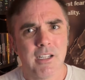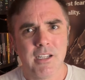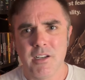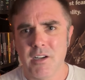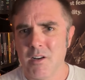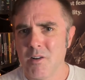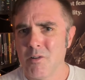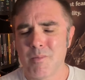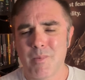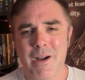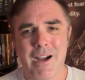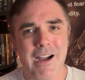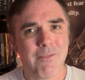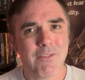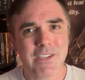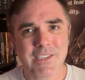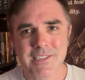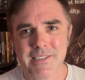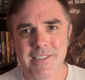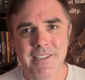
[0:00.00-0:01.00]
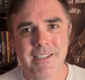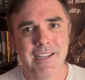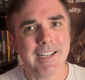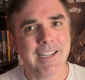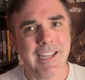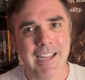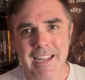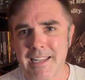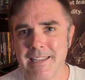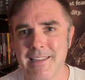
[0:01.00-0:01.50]
You know, obviously,
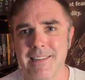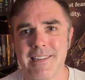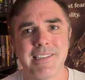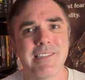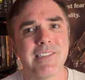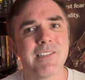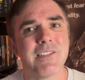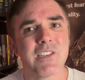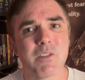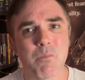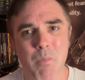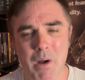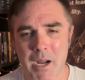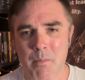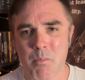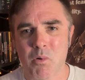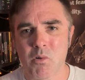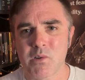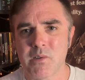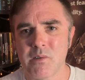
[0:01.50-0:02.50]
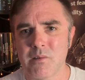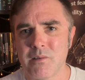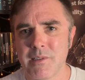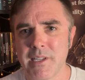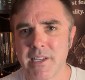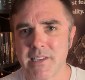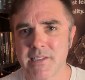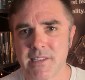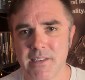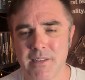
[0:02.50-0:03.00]
again, this is just my personal
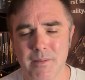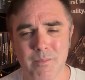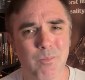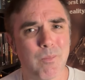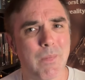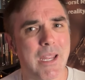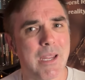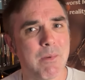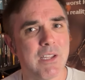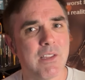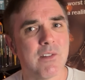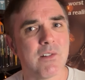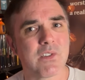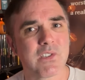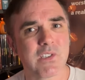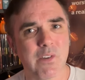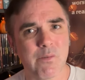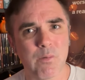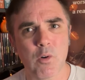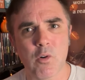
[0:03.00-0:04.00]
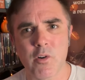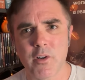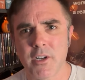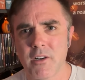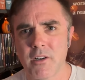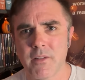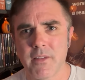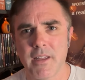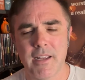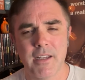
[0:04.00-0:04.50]
list, and maybe there's something on
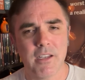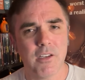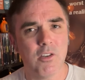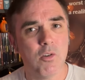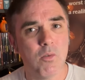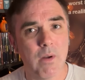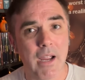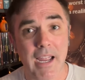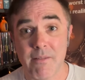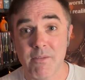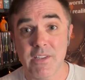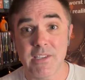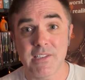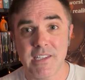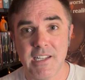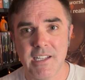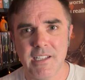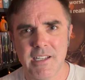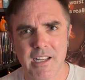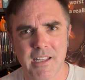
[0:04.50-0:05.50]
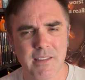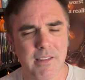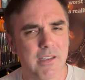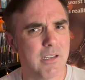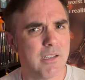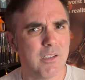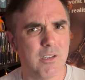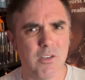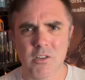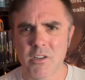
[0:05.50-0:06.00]
here that you haven't seen yet
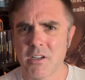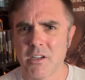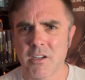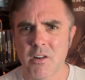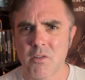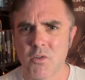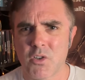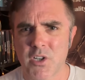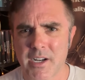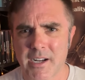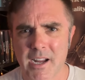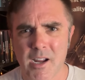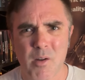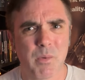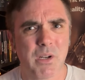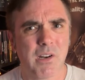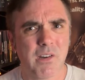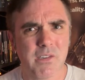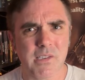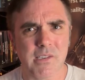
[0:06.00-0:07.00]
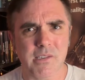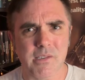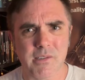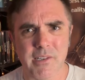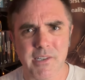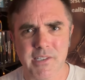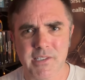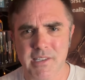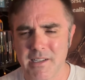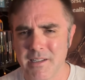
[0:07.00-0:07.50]
that you're gonna go check out because of this
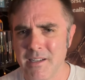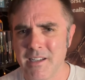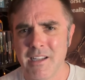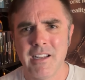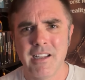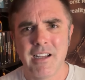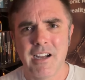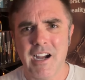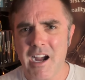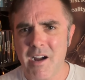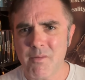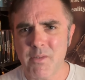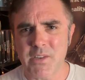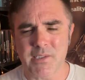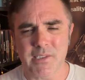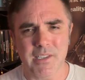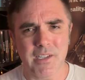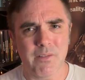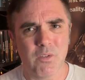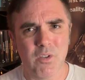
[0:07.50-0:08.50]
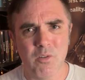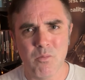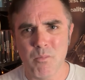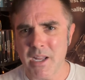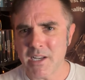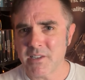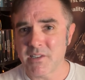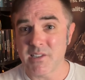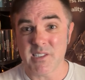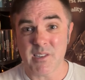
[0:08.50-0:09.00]
list. And obviously, if you
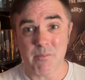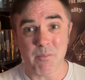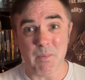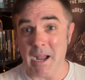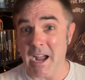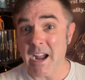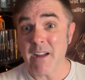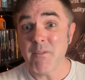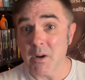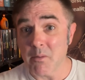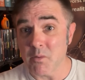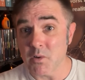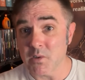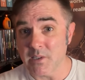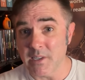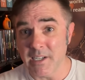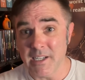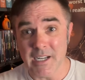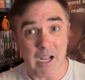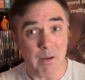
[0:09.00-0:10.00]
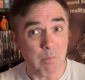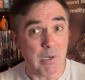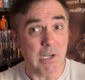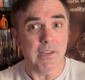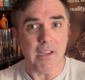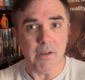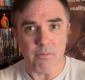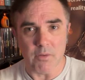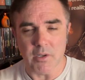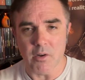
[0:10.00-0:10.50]
mention something I've never seen, I'm gonna
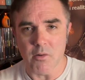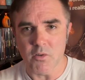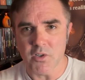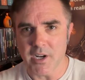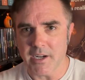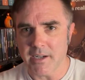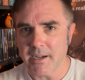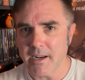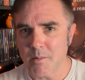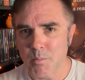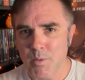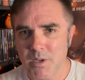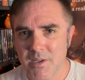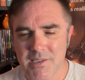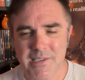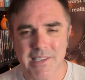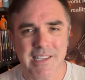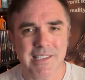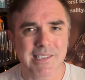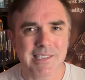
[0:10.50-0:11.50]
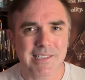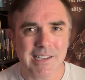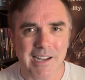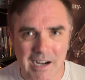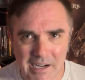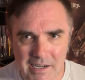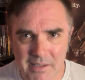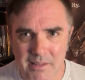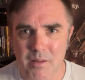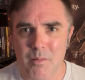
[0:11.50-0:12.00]
definitely go check it out because that's
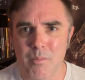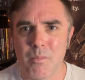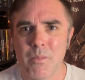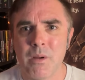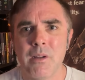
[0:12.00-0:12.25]
kind of the